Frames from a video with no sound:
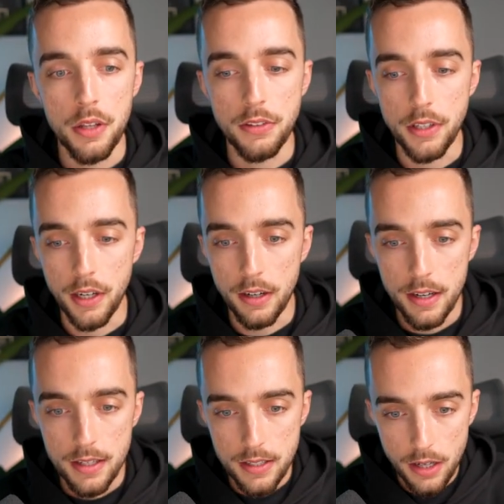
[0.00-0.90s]
their
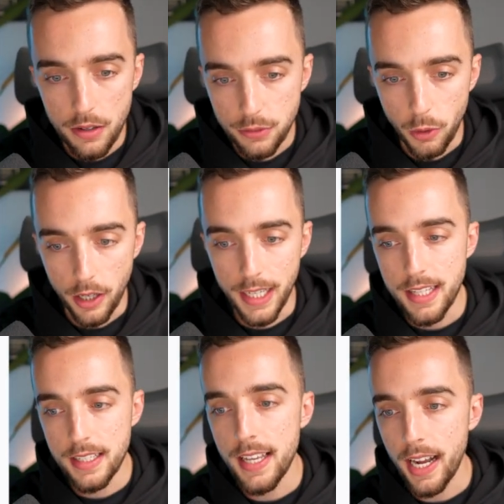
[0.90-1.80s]
software. And
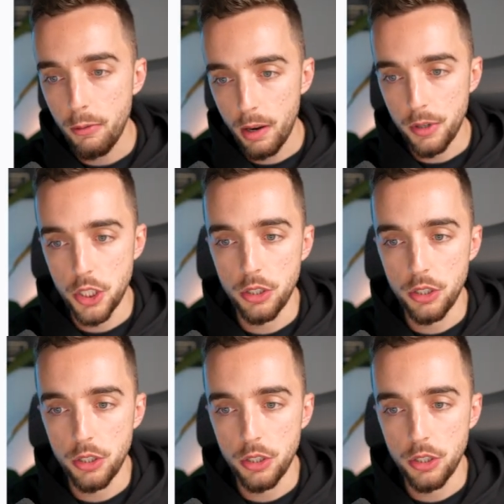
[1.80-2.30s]
that's exactly what I'm going to